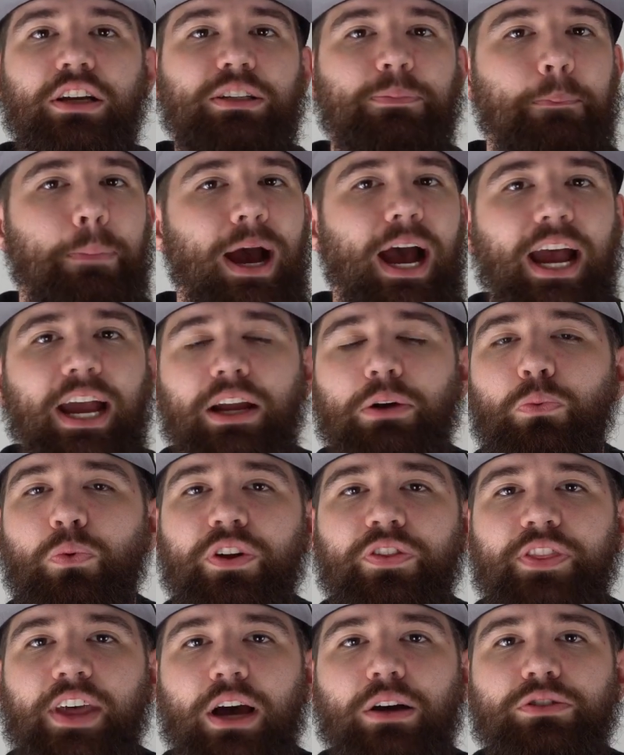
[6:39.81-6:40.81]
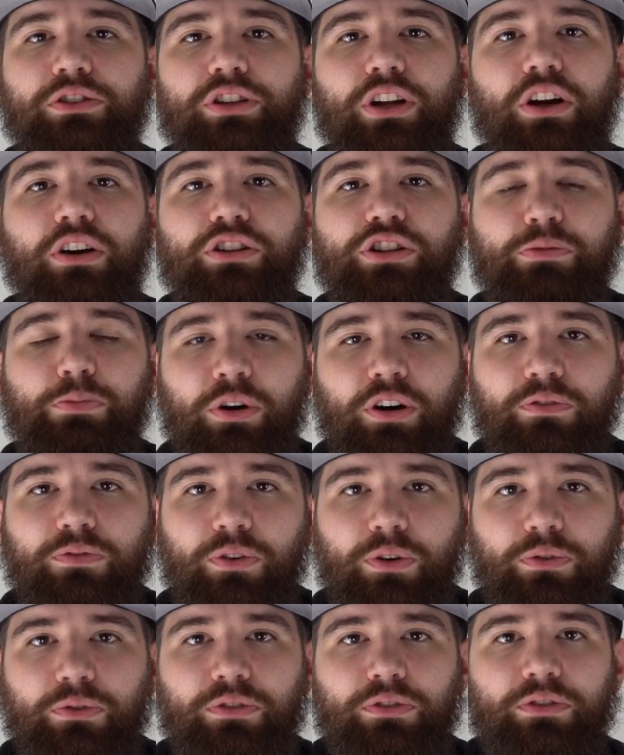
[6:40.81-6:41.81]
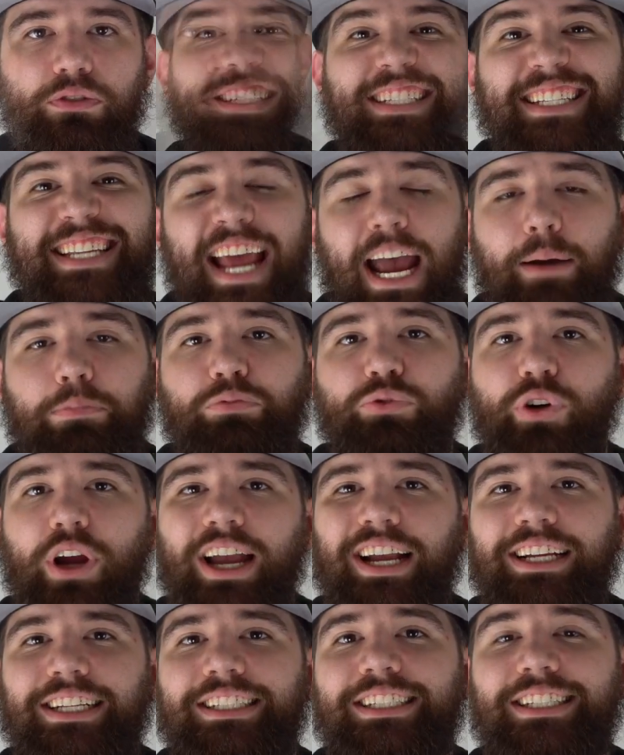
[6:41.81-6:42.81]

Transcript: buy $1,000 smartphones. The Snapdragon